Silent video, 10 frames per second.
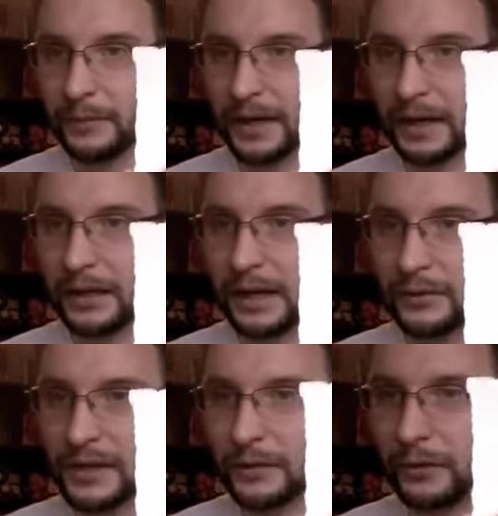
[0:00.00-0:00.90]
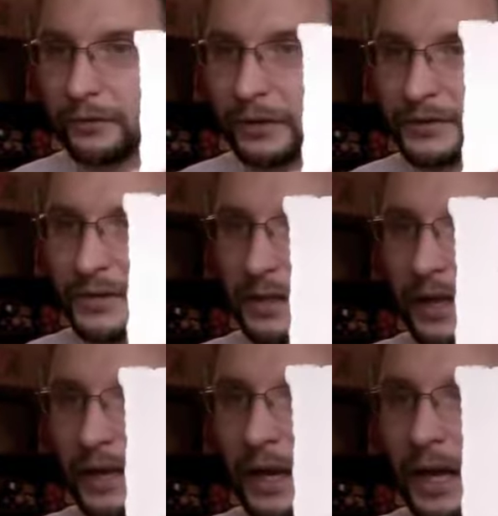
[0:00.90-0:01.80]
clouds, I don't know if you can see
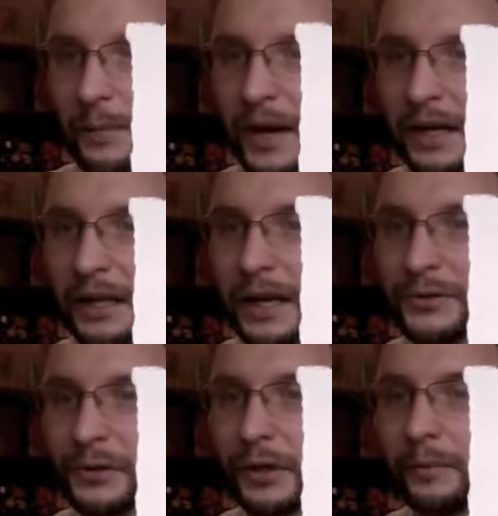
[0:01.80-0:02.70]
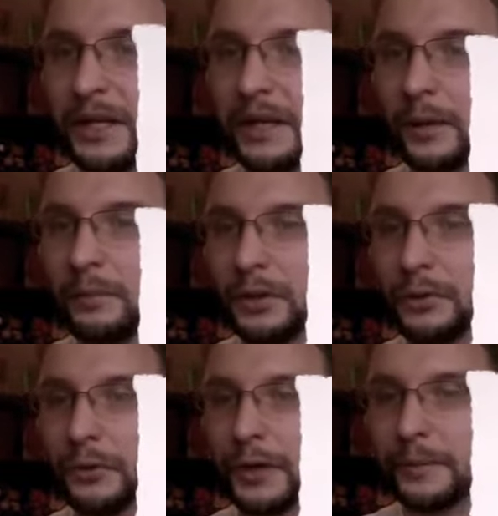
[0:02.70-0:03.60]
that, my clouds are going to be in a
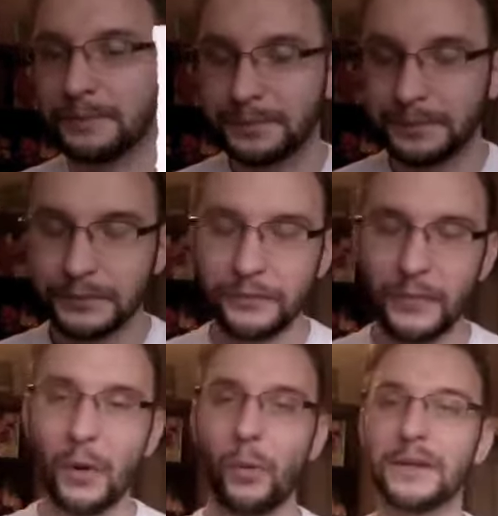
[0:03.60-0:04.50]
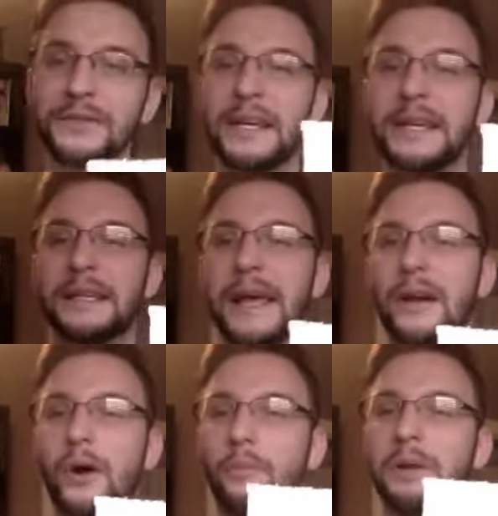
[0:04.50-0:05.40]
blue-green. Once I get that
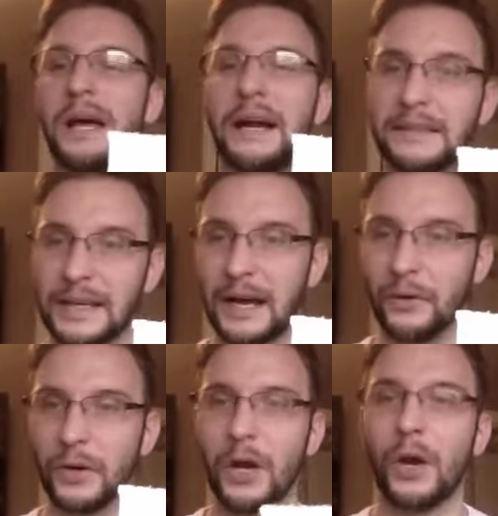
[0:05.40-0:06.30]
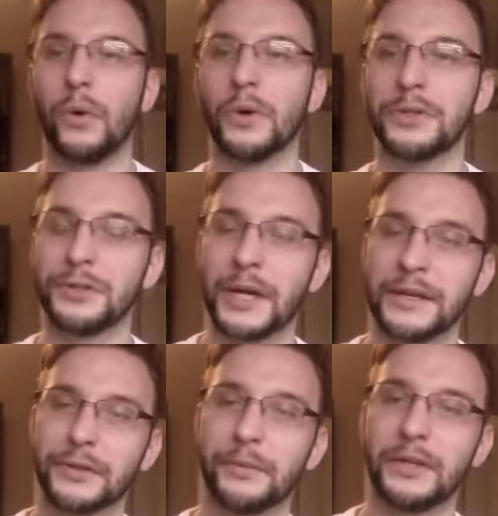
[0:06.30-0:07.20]
all blocked out, what you
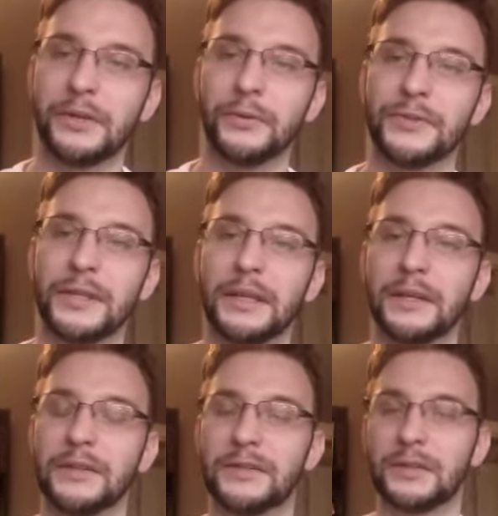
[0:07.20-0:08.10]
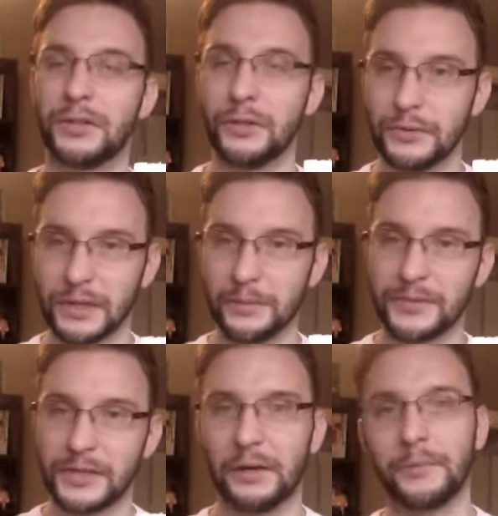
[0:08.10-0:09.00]
guys are going to be using is Q-tips,
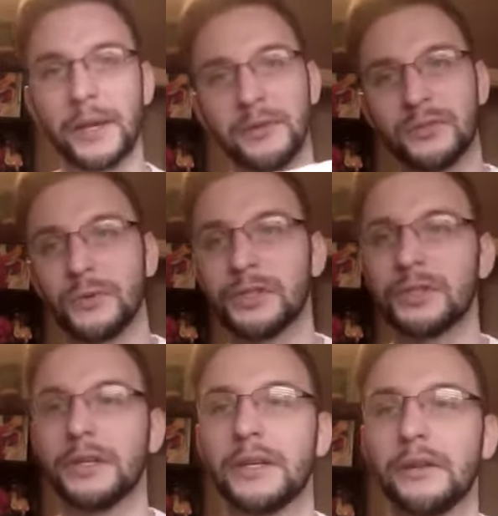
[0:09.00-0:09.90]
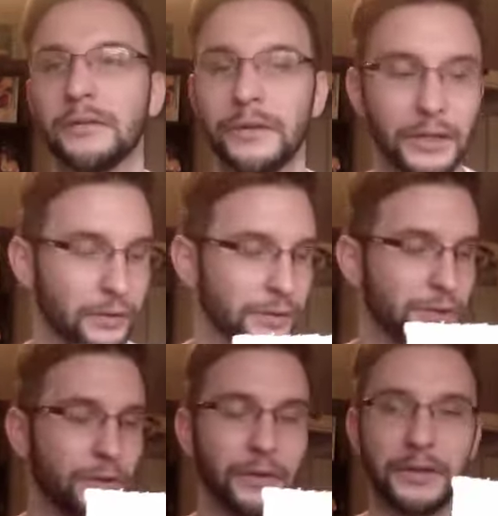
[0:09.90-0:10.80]
and I'll maybe switch to another video to
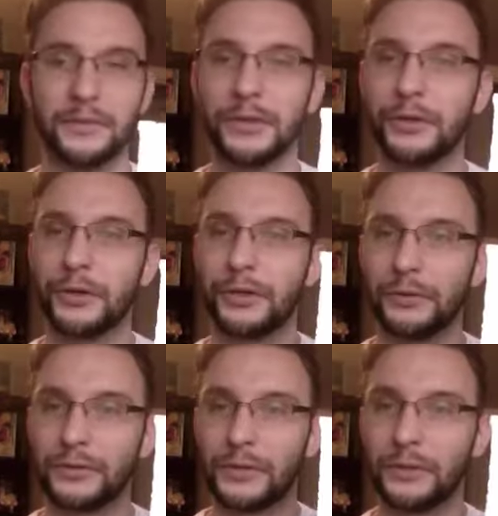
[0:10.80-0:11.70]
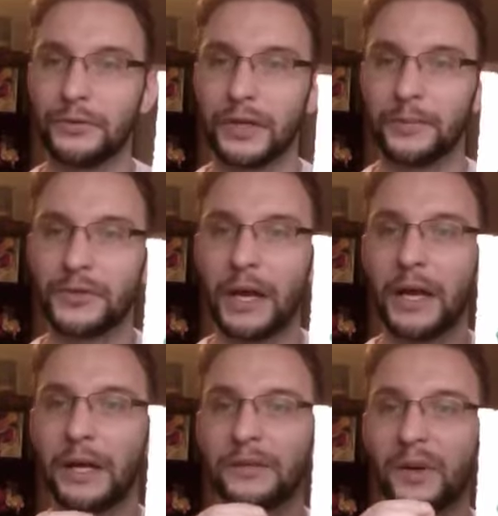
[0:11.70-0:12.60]
show you this, but you're going to use Q-tips
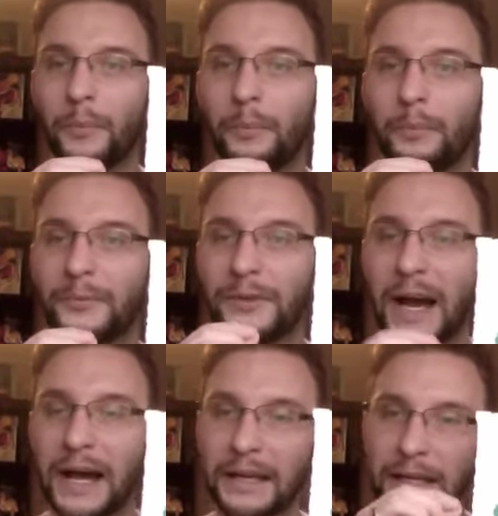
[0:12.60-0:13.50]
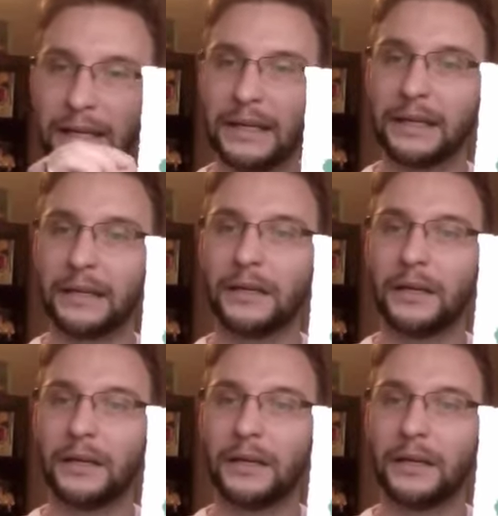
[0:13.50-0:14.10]
to dot in,